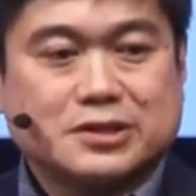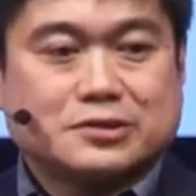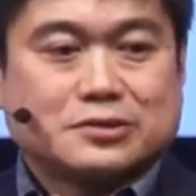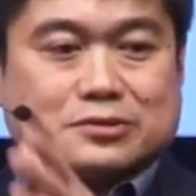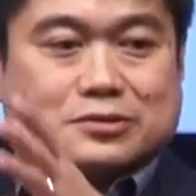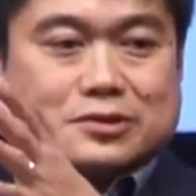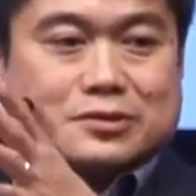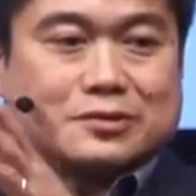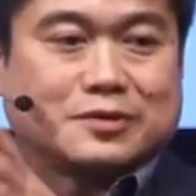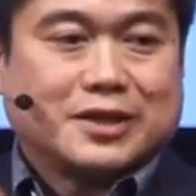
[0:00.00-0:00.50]

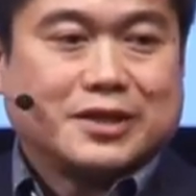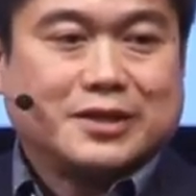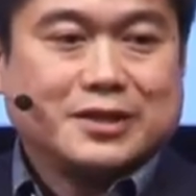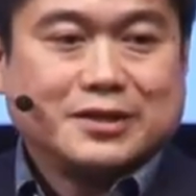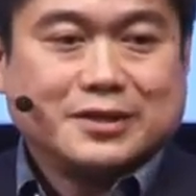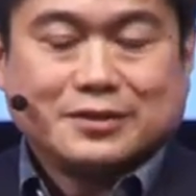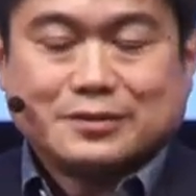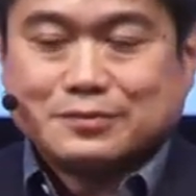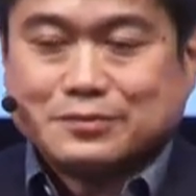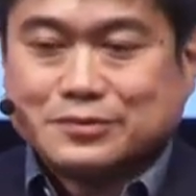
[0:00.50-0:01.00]
But if you look
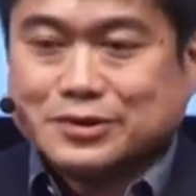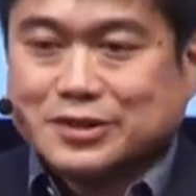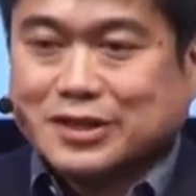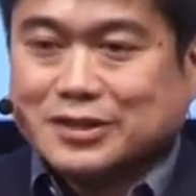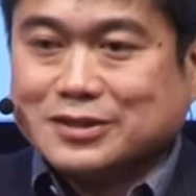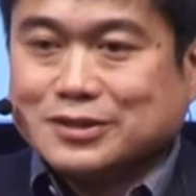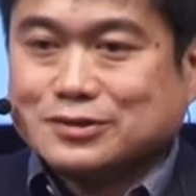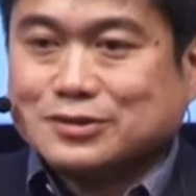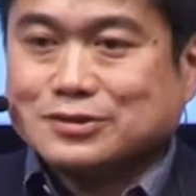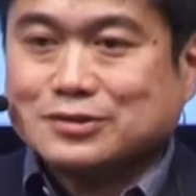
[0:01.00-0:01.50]
at
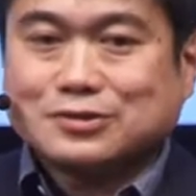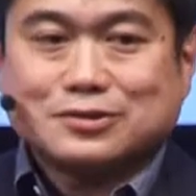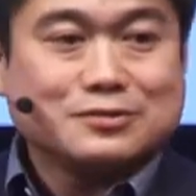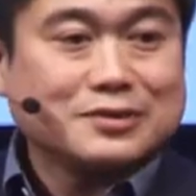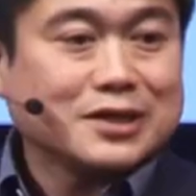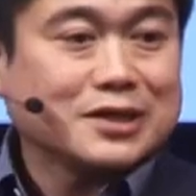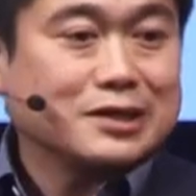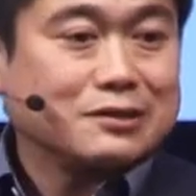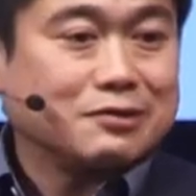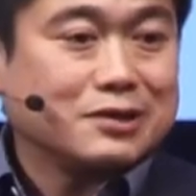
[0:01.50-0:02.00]
ecosystems
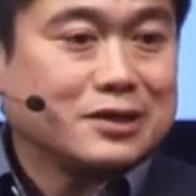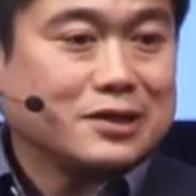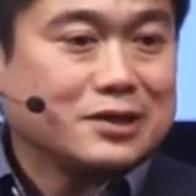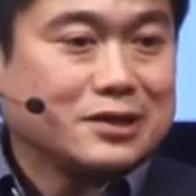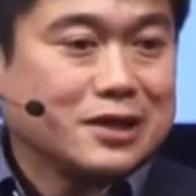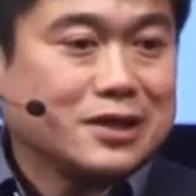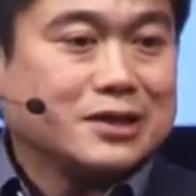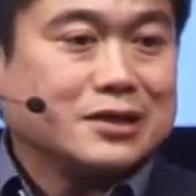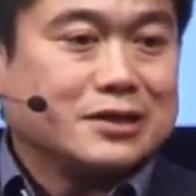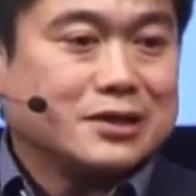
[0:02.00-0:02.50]

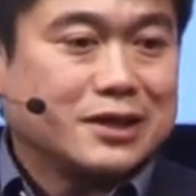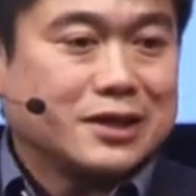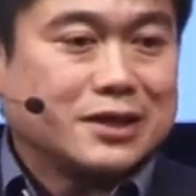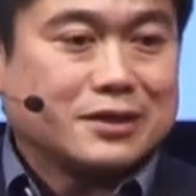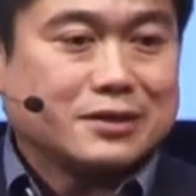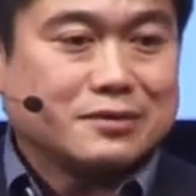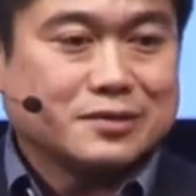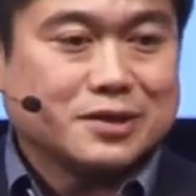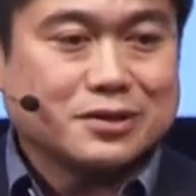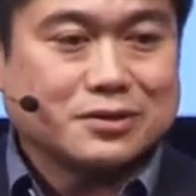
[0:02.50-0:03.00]
and
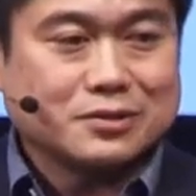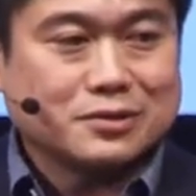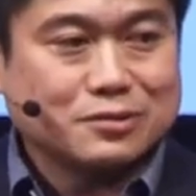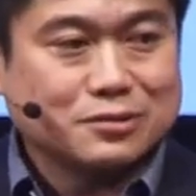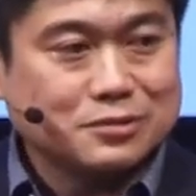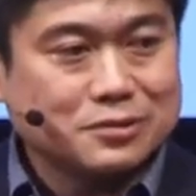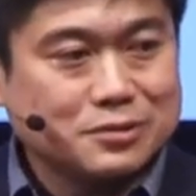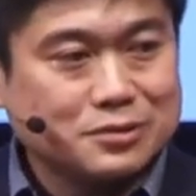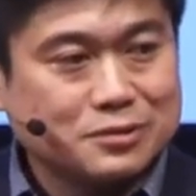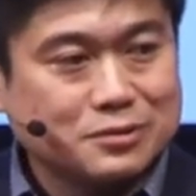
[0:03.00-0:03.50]

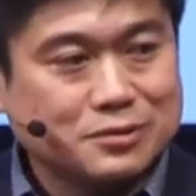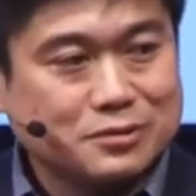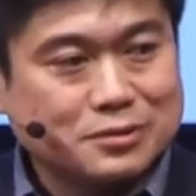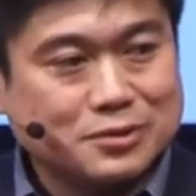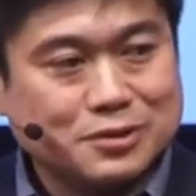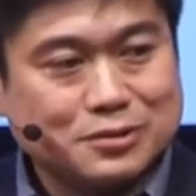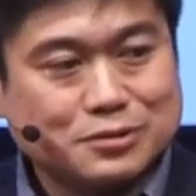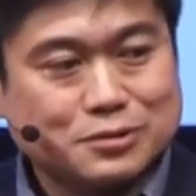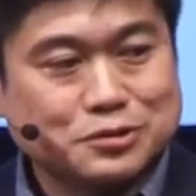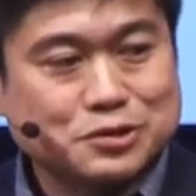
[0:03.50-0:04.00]
sophisticated
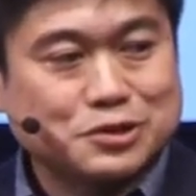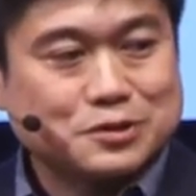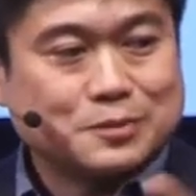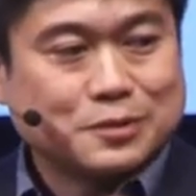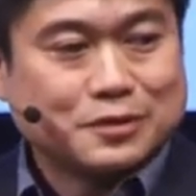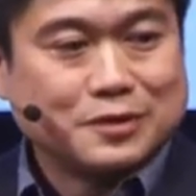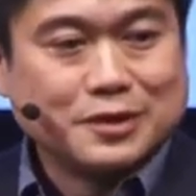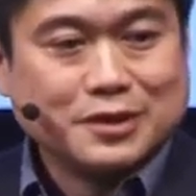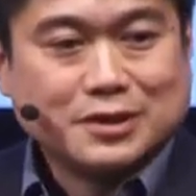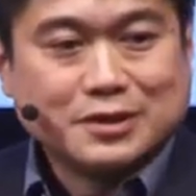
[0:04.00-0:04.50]
development, it's not
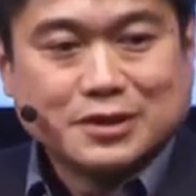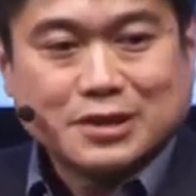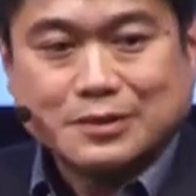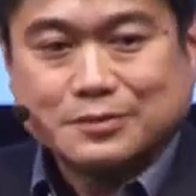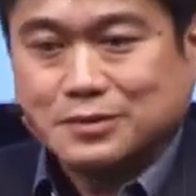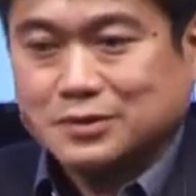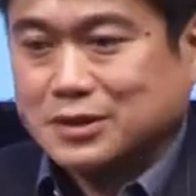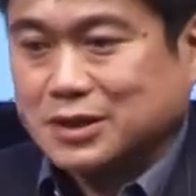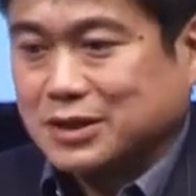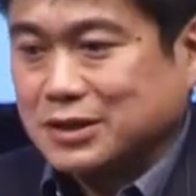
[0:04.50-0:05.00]
going to
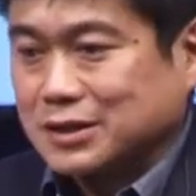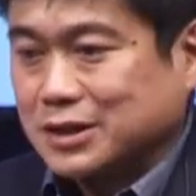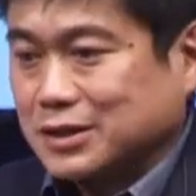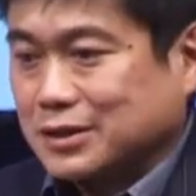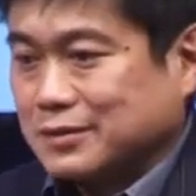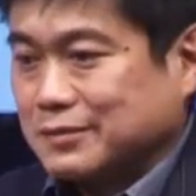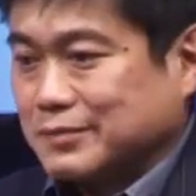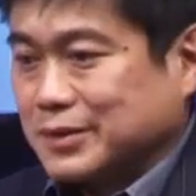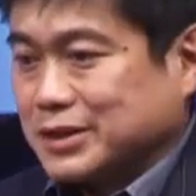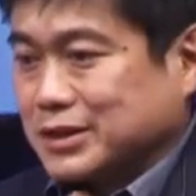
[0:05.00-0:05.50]
last forever.